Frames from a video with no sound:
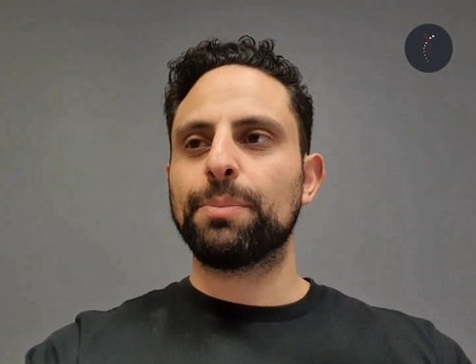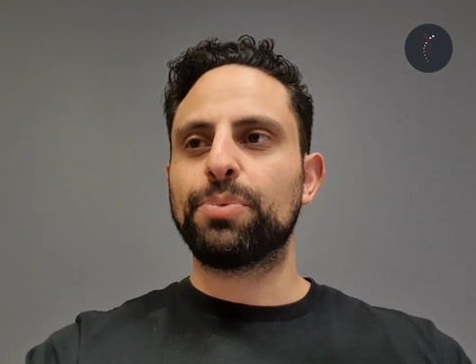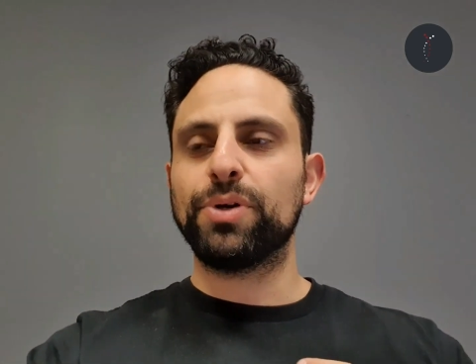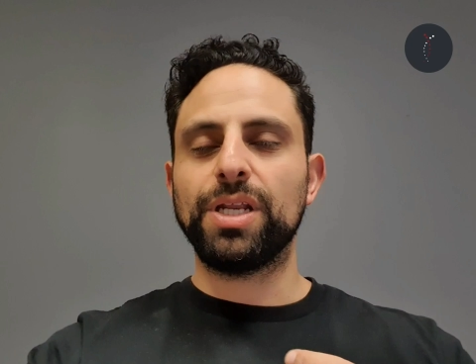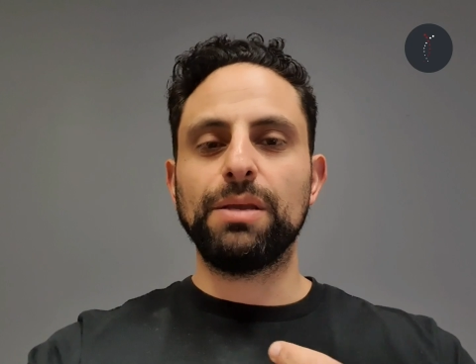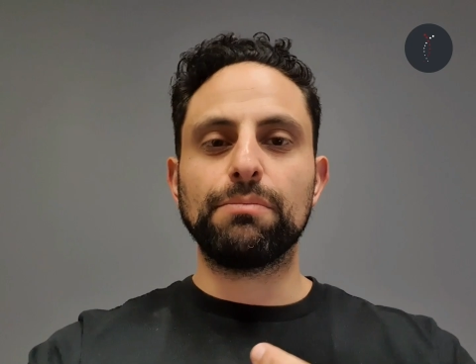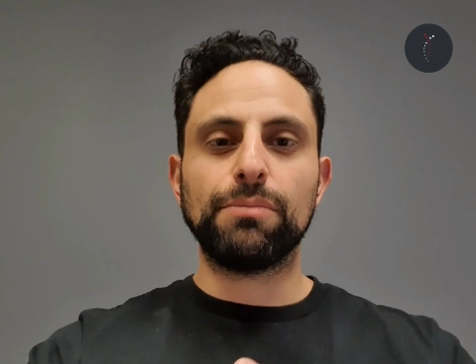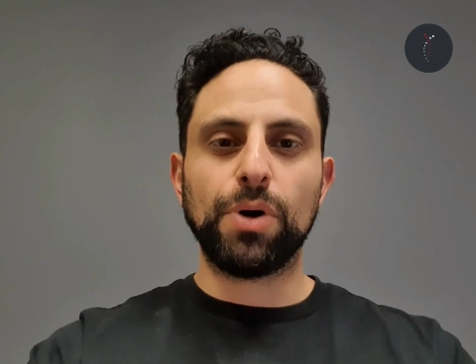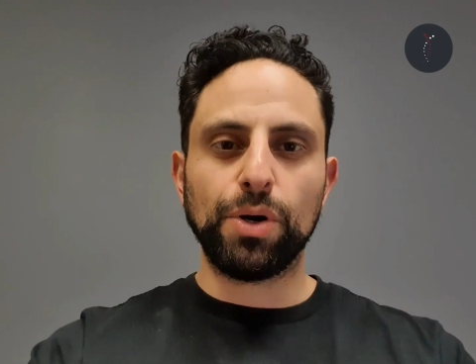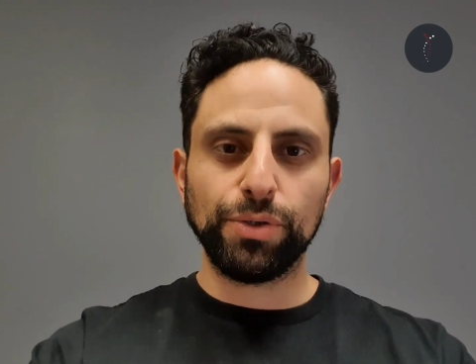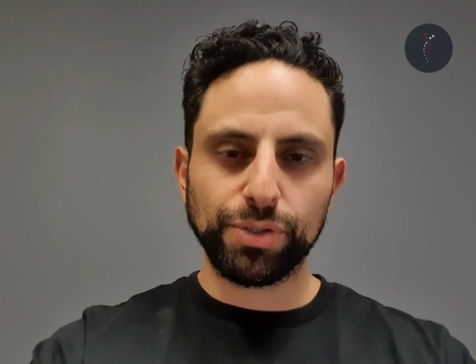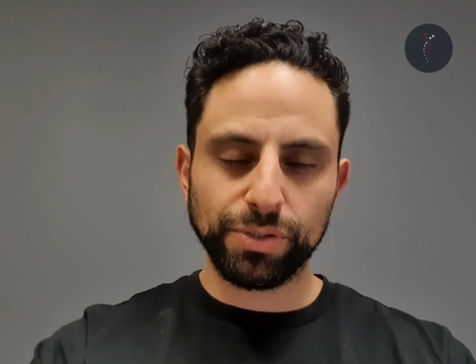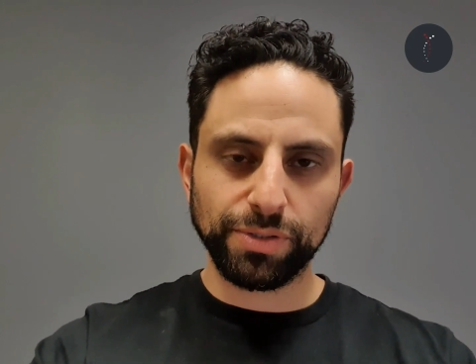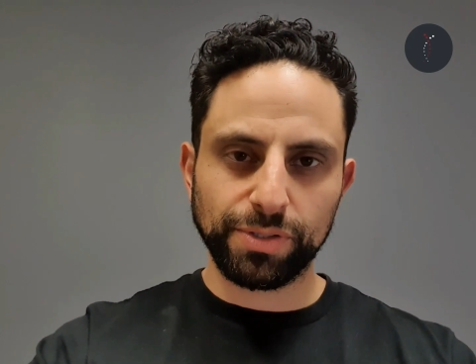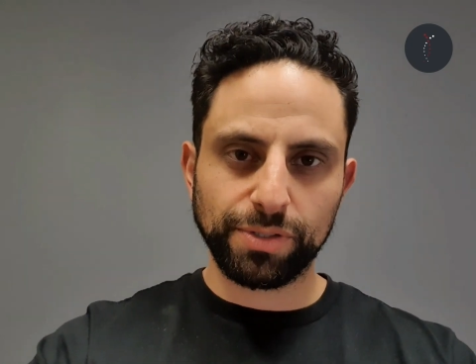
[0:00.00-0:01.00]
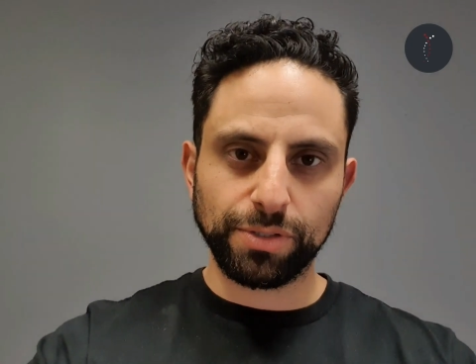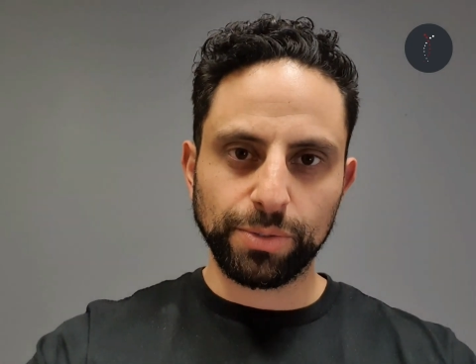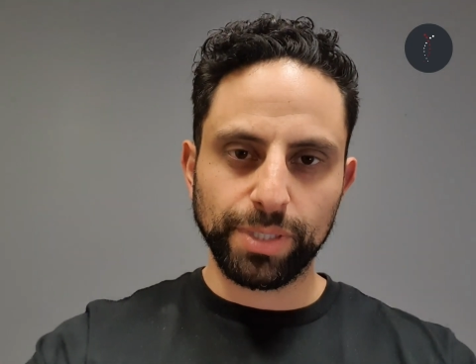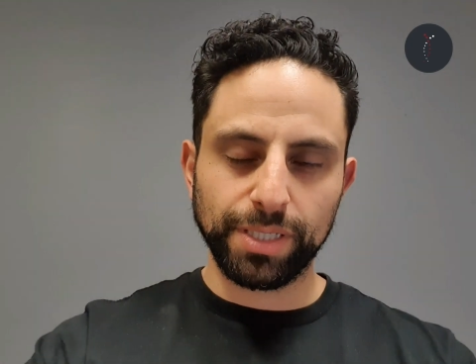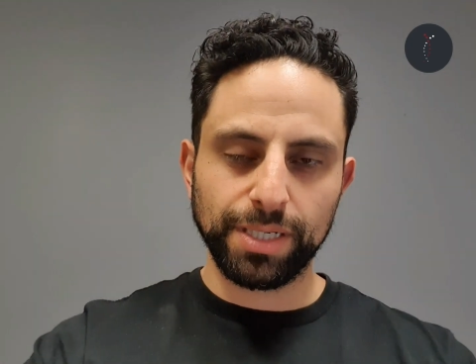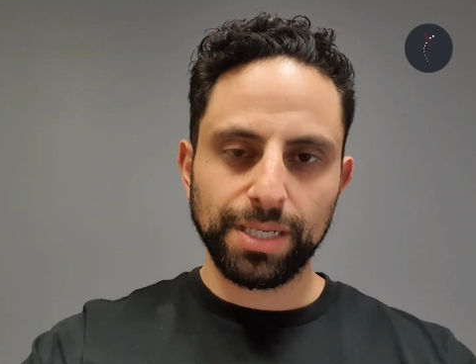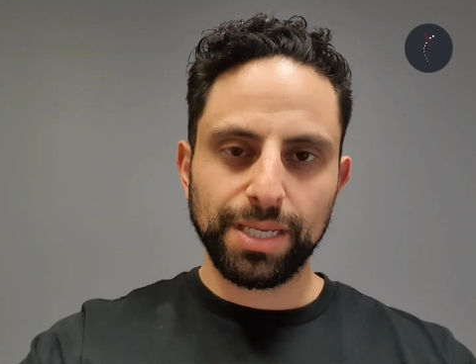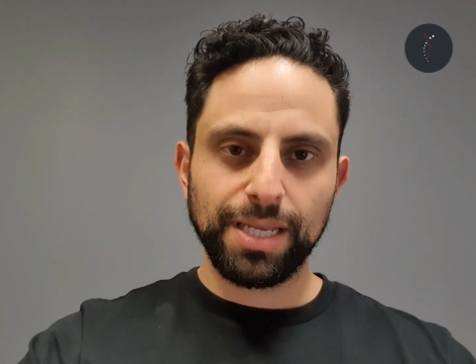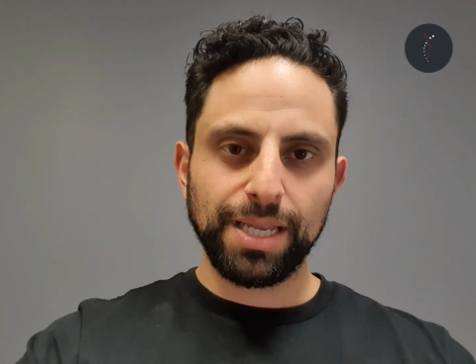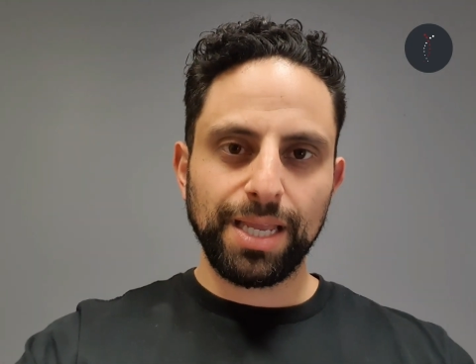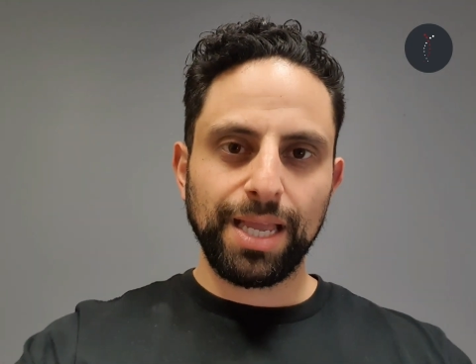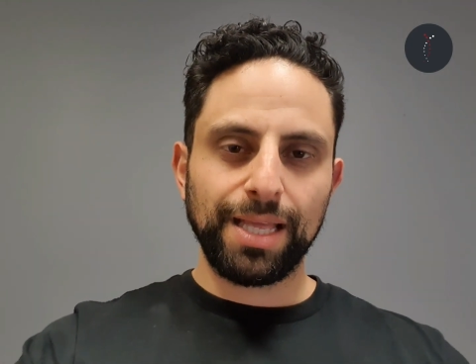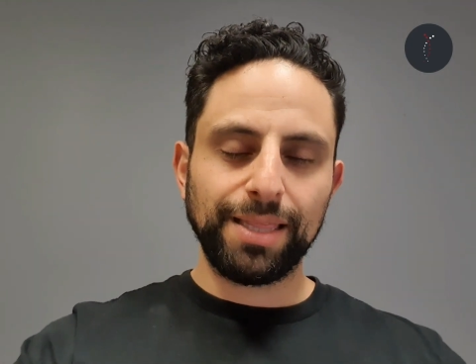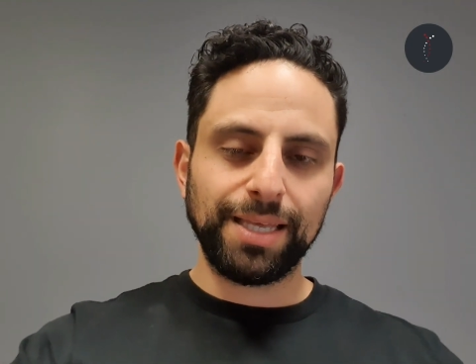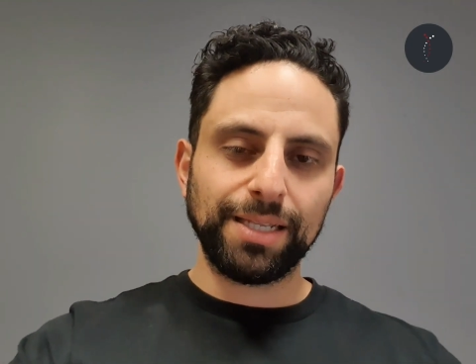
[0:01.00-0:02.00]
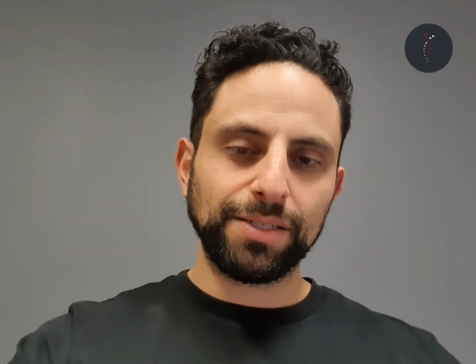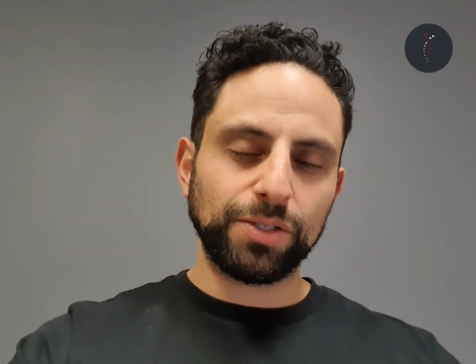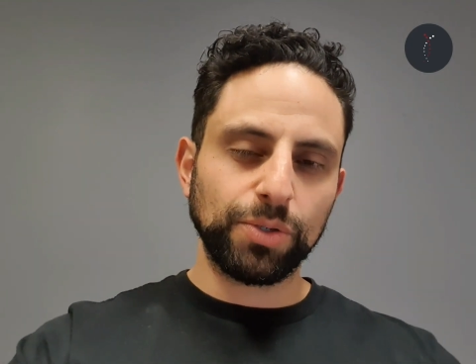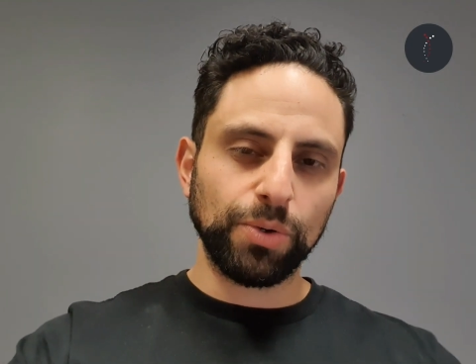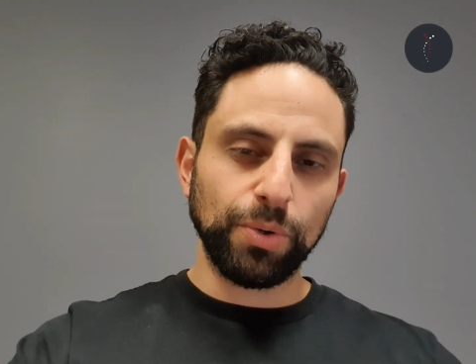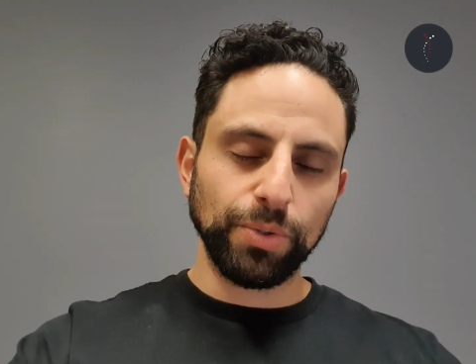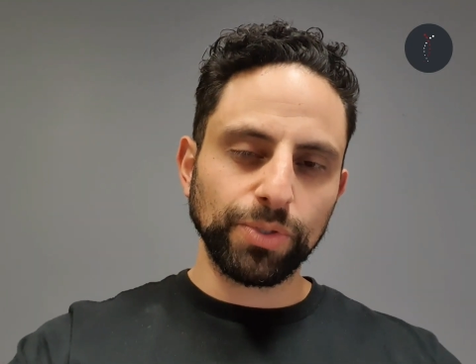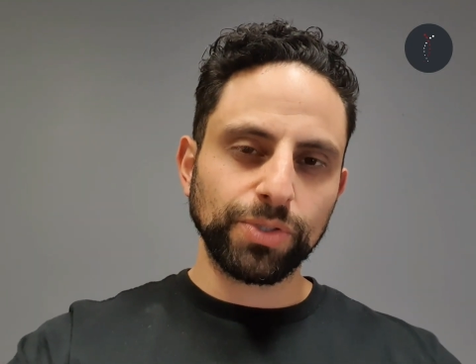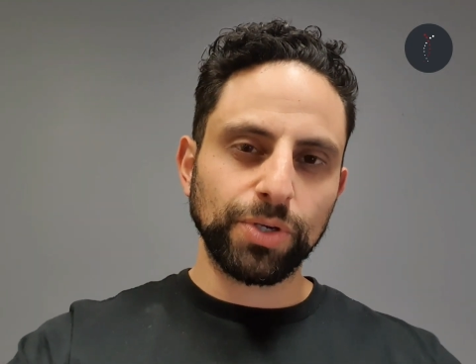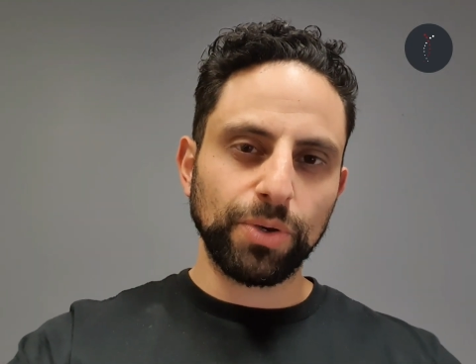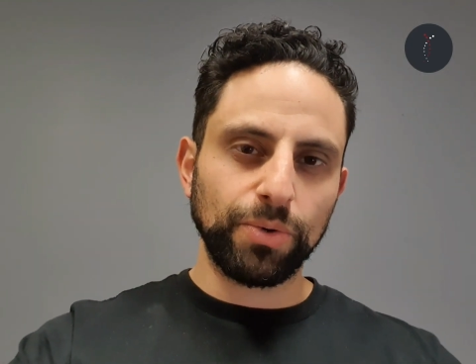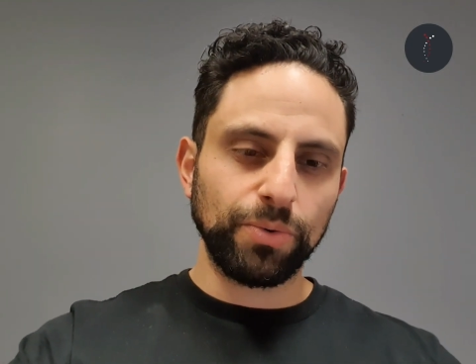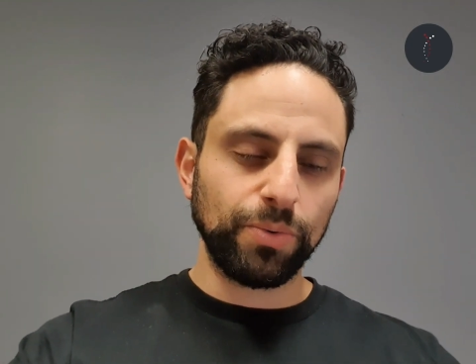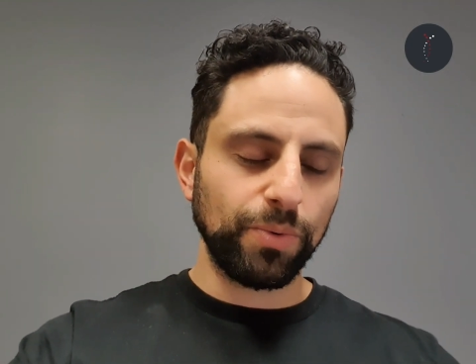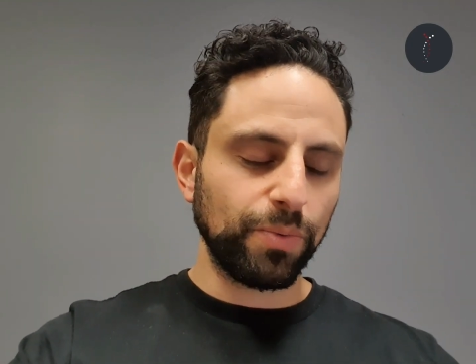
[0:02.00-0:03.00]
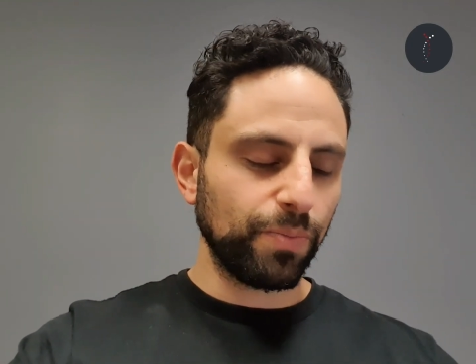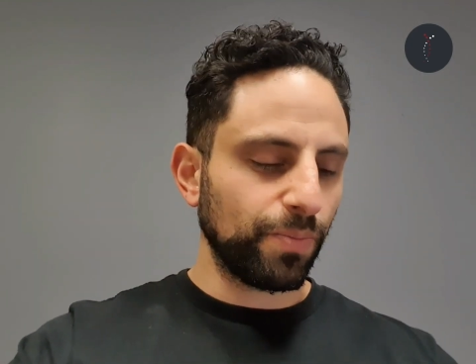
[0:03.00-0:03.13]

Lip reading: put emotions to it, and then to also